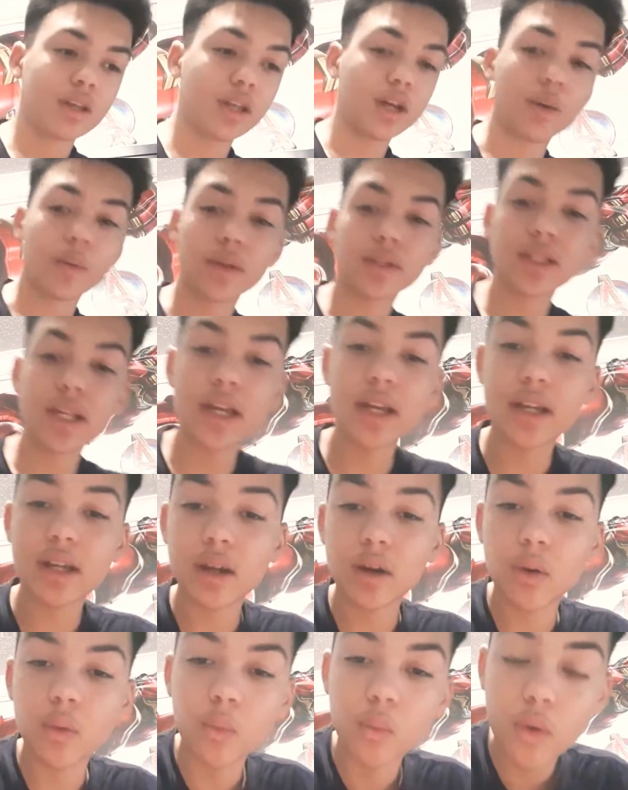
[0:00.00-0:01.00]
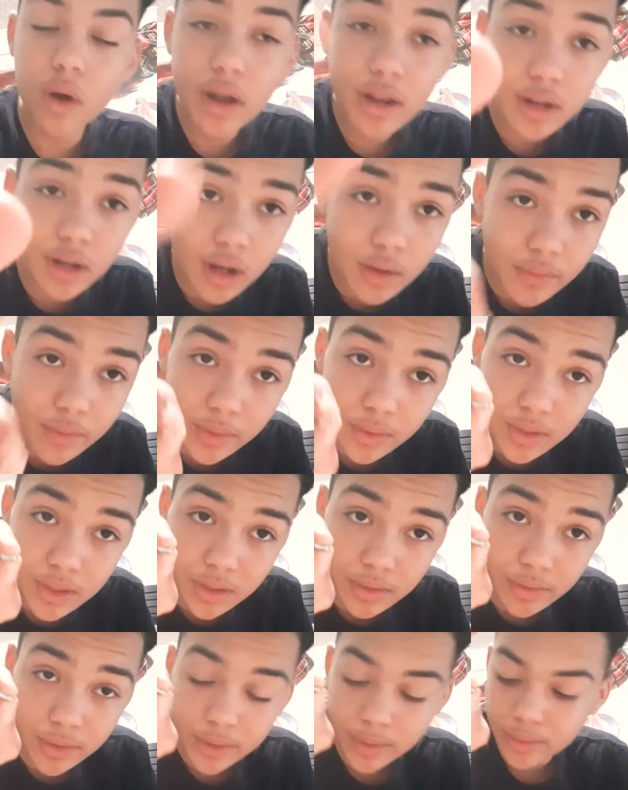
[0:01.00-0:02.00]
you're going to want to take one of your
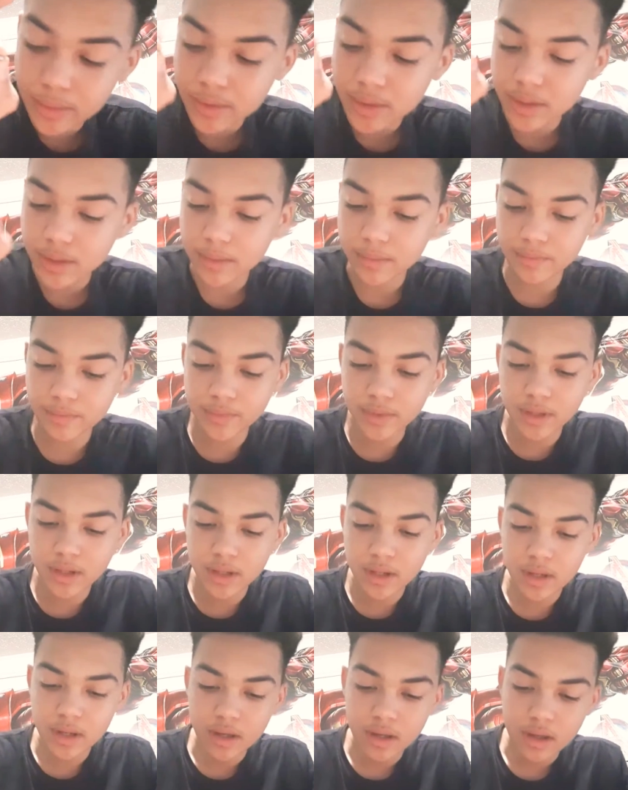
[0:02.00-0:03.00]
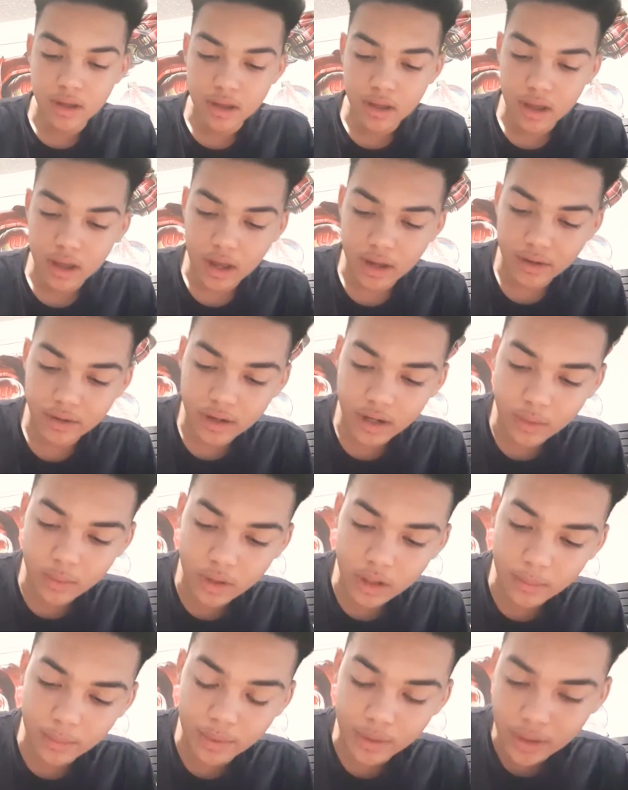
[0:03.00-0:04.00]
screws, and you're going to
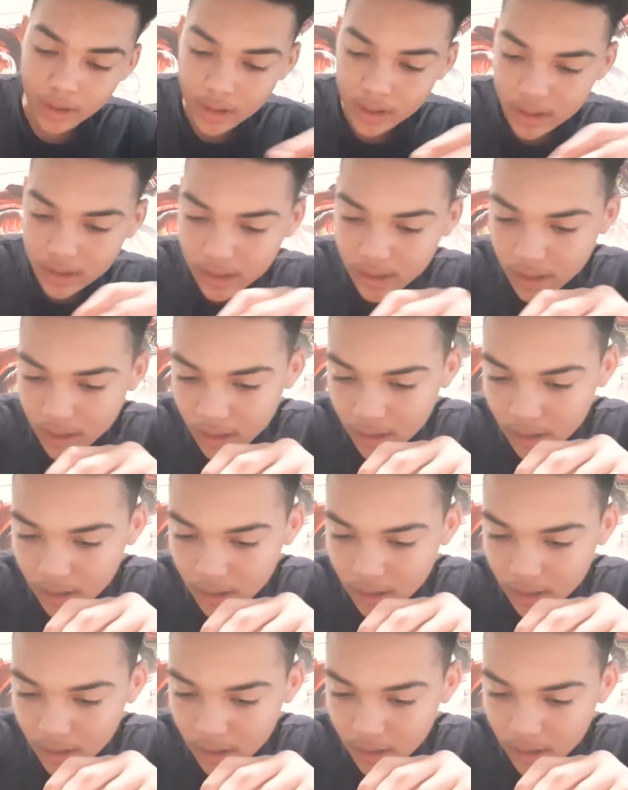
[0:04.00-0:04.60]
want to put